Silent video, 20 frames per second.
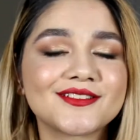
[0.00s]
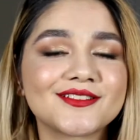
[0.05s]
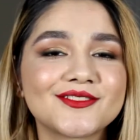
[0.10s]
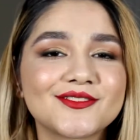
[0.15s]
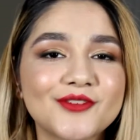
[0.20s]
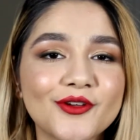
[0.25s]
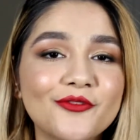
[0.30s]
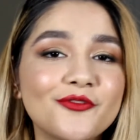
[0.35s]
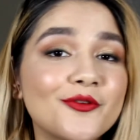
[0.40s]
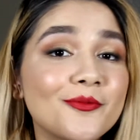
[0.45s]

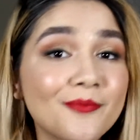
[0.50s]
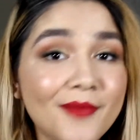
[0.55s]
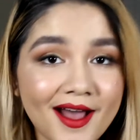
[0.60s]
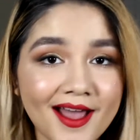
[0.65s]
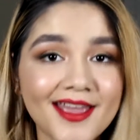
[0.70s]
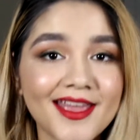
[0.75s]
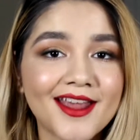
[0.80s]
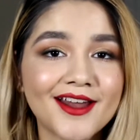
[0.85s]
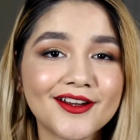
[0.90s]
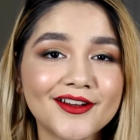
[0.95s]
So for
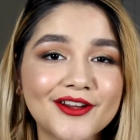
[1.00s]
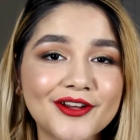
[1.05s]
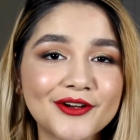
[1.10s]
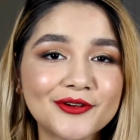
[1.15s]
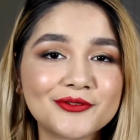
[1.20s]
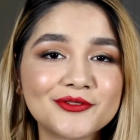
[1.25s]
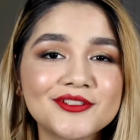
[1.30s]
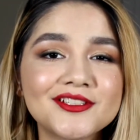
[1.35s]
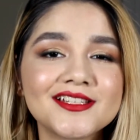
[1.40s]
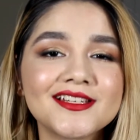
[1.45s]
my hair
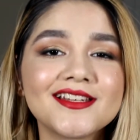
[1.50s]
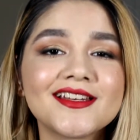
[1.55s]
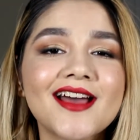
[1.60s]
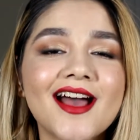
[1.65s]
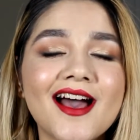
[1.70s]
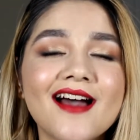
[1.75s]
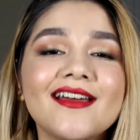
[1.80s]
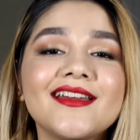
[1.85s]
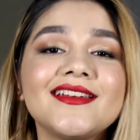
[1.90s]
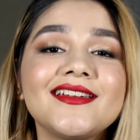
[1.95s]
care routine,
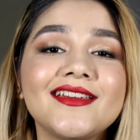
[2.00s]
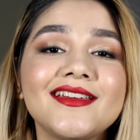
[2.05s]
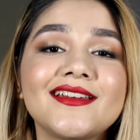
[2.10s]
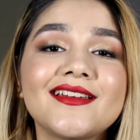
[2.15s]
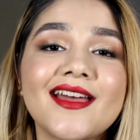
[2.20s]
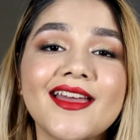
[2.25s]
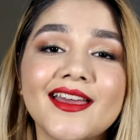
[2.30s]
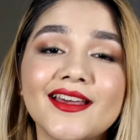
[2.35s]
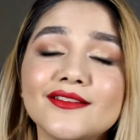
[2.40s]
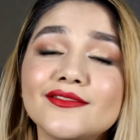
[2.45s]
I
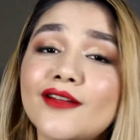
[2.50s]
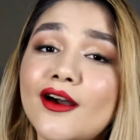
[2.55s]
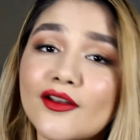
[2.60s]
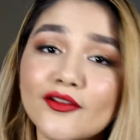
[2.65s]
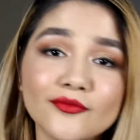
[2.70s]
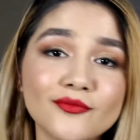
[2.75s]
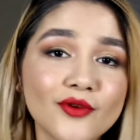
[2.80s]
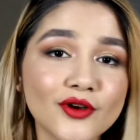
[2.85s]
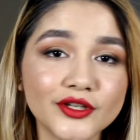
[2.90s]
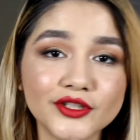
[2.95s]
need a lot
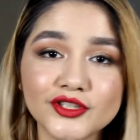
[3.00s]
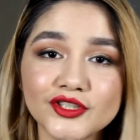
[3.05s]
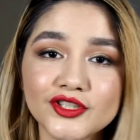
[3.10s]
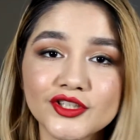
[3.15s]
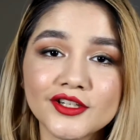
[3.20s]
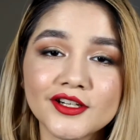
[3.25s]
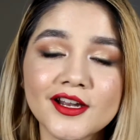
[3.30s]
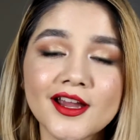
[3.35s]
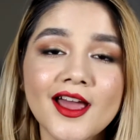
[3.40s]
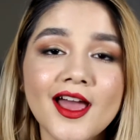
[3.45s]
of
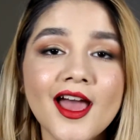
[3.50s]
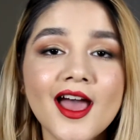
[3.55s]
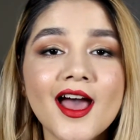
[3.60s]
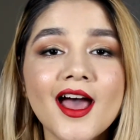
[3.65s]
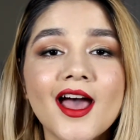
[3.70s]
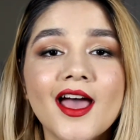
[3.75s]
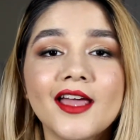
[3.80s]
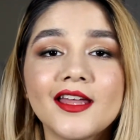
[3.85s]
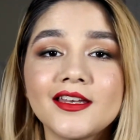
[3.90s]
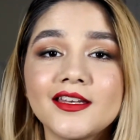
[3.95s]
moisture,
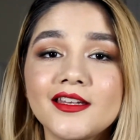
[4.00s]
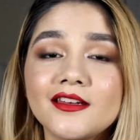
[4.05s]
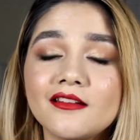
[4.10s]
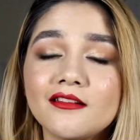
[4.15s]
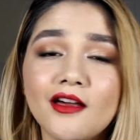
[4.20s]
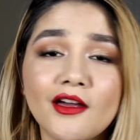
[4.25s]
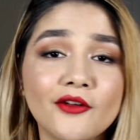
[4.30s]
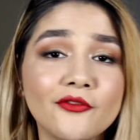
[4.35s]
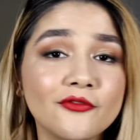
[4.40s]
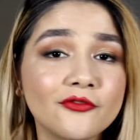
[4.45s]
I need a
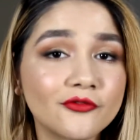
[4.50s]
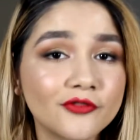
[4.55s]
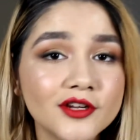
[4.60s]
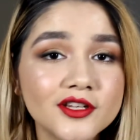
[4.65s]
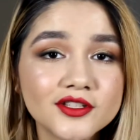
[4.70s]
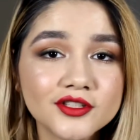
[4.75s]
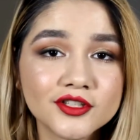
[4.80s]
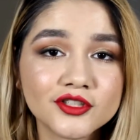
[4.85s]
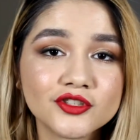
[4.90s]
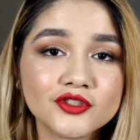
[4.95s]
lot of
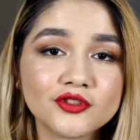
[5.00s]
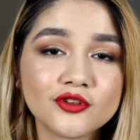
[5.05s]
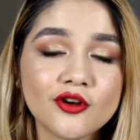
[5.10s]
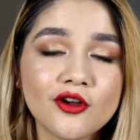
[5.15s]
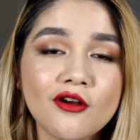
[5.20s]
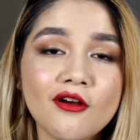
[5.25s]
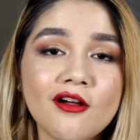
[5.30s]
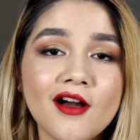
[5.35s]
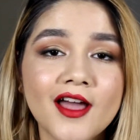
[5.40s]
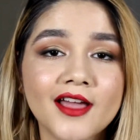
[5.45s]
frizz
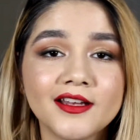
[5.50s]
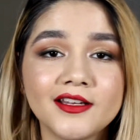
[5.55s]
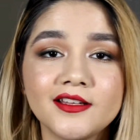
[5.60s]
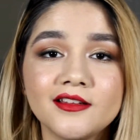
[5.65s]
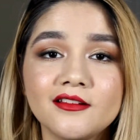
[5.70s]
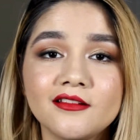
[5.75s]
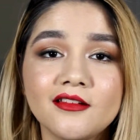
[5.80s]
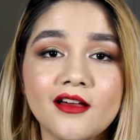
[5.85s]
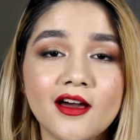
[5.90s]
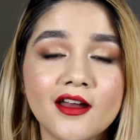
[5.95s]
control, I
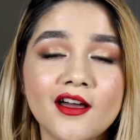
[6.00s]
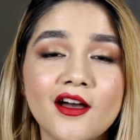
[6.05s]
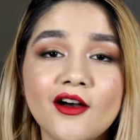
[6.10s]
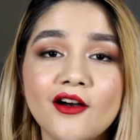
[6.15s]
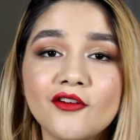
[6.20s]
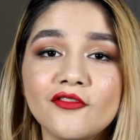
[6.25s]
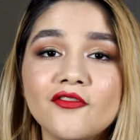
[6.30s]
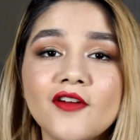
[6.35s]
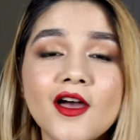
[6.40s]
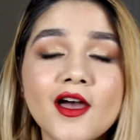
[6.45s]
need a lot
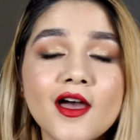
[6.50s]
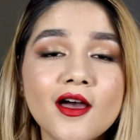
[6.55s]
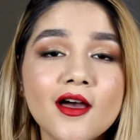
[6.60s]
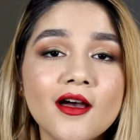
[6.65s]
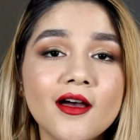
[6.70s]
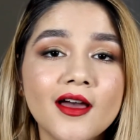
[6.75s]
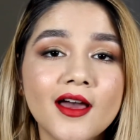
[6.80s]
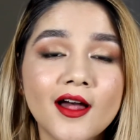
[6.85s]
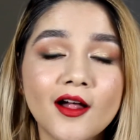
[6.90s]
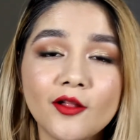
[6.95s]
of
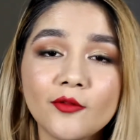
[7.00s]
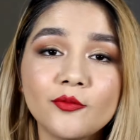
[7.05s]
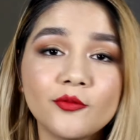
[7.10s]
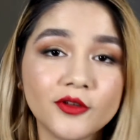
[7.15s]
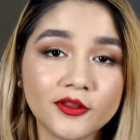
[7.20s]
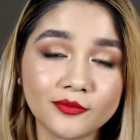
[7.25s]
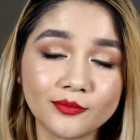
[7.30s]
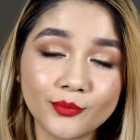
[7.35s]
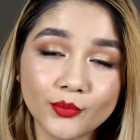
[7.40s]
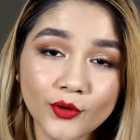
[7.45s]
help
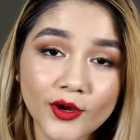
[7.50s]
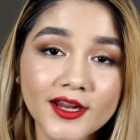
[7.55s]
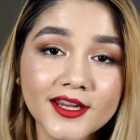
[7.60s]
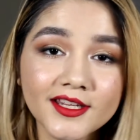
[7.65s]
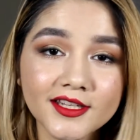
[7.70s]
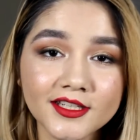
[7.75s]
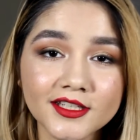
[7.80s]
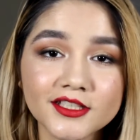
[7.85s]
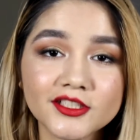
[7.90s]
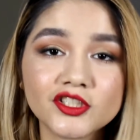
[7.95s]
with
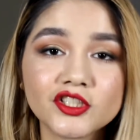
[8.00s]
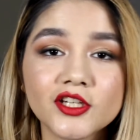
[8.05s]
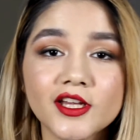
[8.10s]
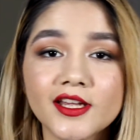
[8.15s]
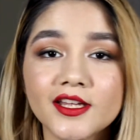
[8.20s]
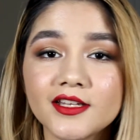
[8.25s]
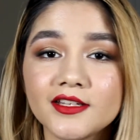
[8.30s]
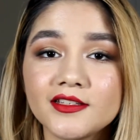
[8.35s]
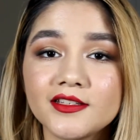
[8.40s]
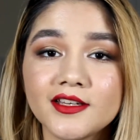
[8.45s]
breakage
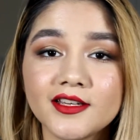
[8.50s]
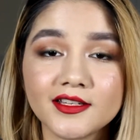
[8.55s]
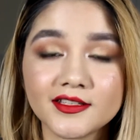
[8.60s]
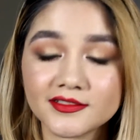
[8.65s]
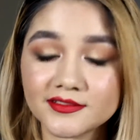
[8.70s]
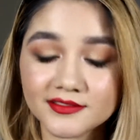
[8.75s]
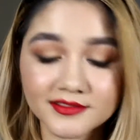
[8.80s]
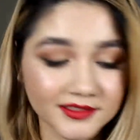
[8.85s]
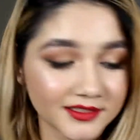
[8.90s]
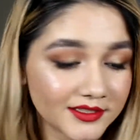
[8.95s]
and
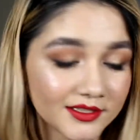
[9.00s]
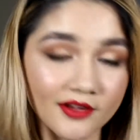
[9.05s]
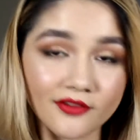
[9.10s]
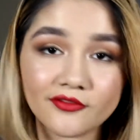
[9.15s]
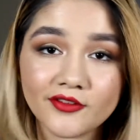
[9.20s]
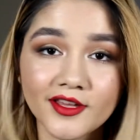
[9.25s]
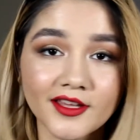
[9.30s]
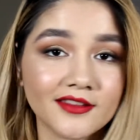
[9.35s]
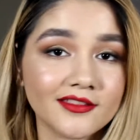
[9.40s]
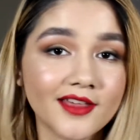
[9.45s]
stuff
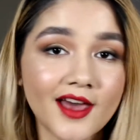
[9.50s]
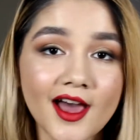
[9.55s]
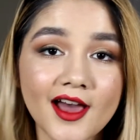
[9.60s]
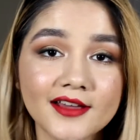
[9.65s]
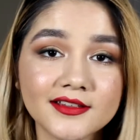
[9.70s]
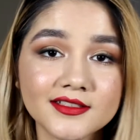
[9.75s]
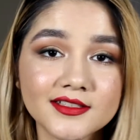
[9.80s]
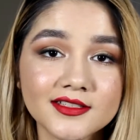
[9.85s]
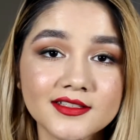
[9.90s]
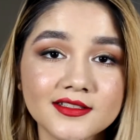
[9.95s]
like
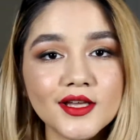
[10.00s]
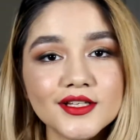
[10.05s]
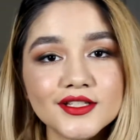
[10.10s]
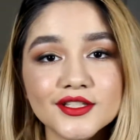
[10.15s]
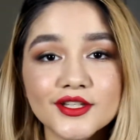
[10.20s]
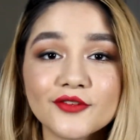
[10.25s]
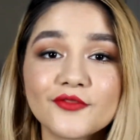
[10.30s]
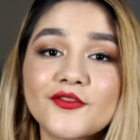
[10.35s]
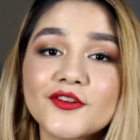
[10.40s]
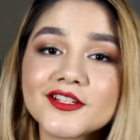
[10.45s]
that.
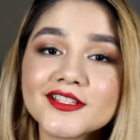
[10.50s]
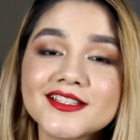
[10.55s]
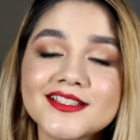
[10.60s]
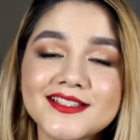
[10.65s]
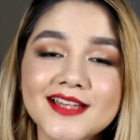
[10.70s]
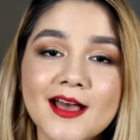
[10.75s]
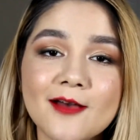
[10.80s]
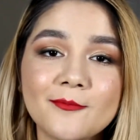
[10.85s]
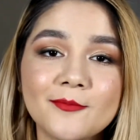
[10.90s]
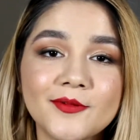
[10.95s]
So the first
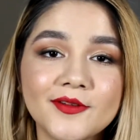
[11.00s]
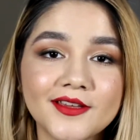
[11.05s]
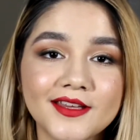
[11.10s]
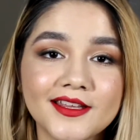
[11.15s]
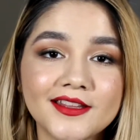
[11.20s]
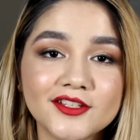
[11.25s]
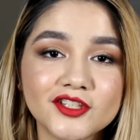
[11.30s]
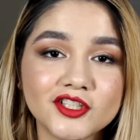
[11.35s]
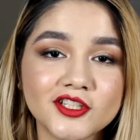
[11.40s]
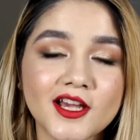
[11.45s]
step
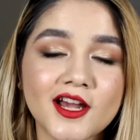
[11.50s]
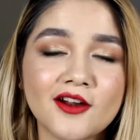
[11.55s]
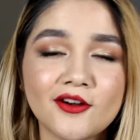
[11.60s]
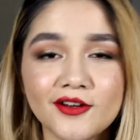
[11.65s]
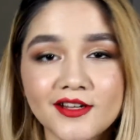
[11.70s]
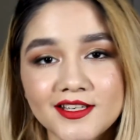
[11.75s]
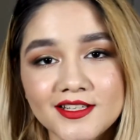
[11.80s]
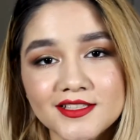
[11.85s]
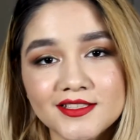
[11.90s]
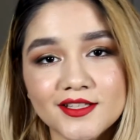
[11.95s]
in the
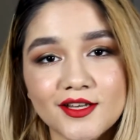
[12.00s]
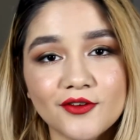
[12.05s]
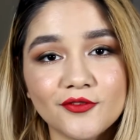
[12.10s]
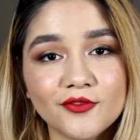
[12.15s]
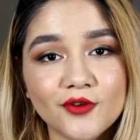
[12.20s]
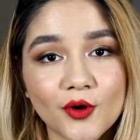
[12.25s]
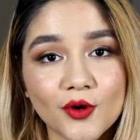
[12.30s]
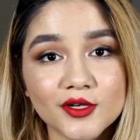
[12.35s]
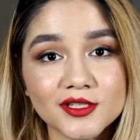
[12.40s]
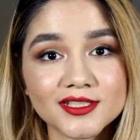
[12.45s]
shower is,
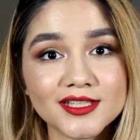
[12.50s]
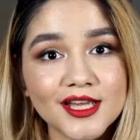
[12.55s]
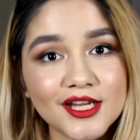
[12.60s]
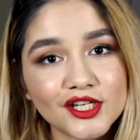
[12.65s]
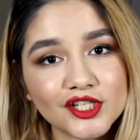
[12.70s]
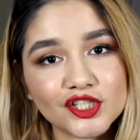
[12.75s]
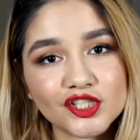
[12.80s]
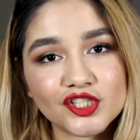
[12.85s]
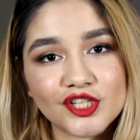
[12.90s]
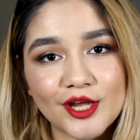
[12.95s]
of course,
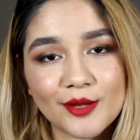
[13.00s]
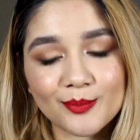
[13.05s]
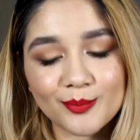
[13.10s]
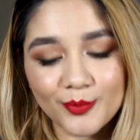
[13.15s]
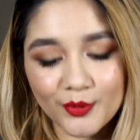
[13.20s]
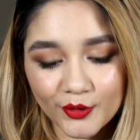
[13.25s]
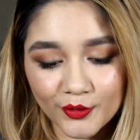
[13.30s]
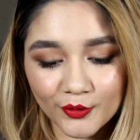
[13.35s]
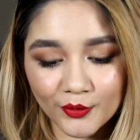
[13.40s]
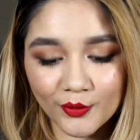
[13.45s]

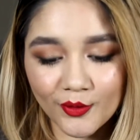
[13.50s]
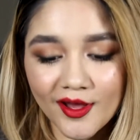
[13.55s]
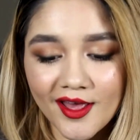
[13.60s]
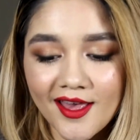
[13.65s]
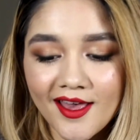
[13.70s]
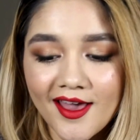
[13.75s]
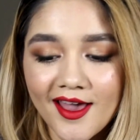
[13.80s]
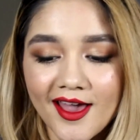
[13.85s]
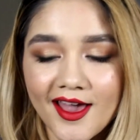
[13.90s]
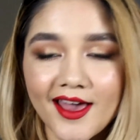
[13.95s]
shampoo.
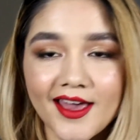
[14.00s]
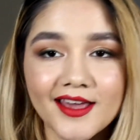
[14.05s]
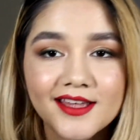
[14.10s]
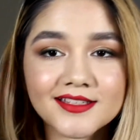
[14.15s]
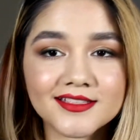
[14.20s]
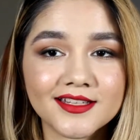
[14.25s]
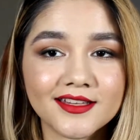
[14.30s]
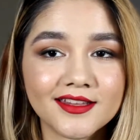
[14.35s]
And